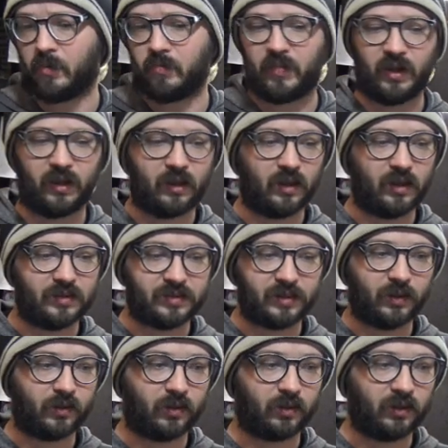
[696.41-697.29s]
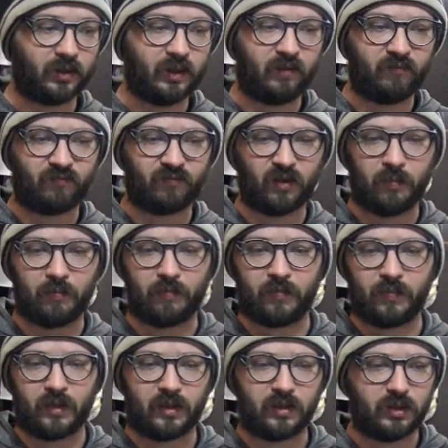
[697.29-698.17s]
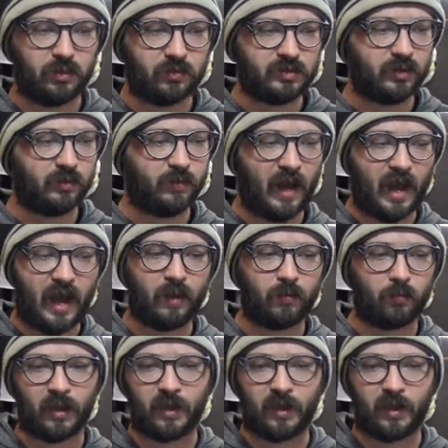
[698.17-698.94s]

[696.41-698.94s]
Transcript: because literally from YouTube ad